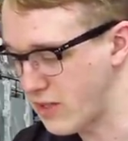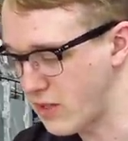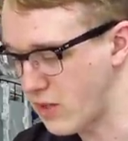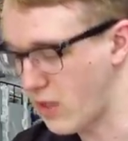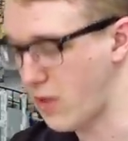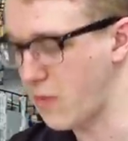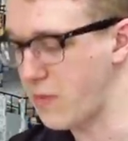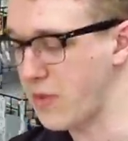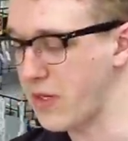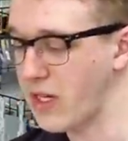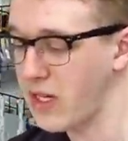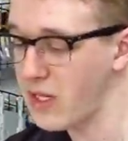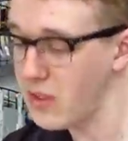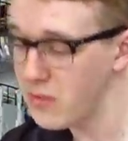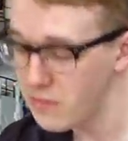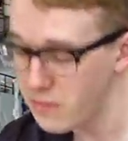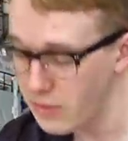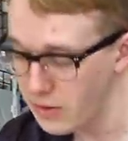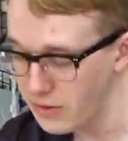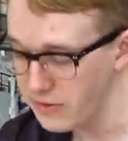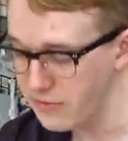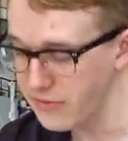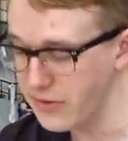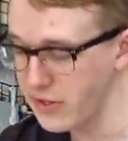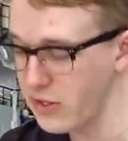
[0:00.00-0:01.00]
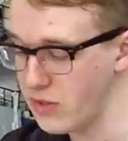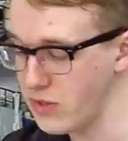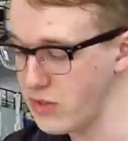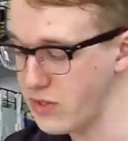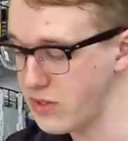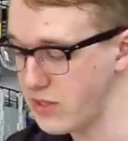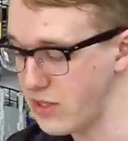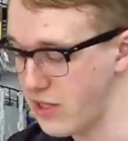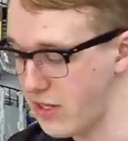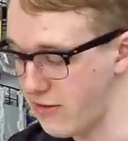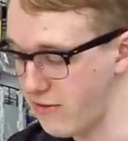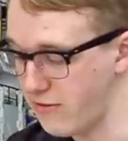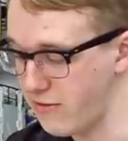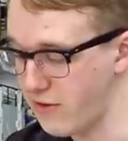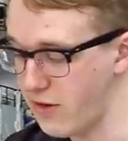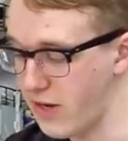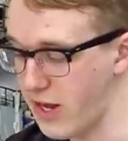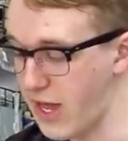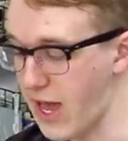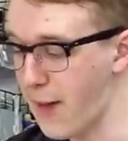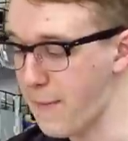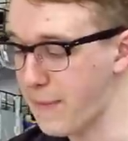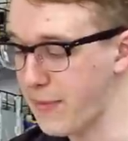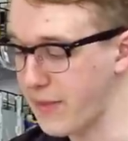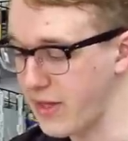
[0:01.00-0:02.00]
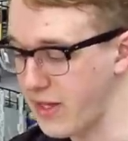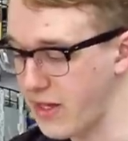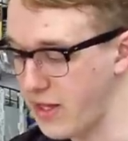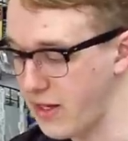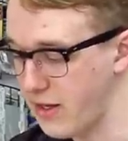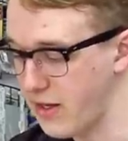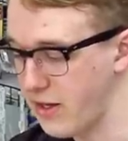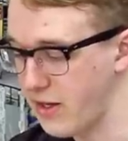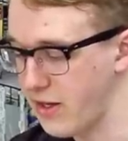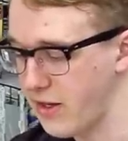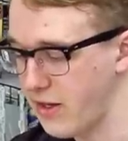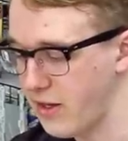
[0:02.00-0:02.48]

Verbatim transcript: So I'll be getting both of those, and very happily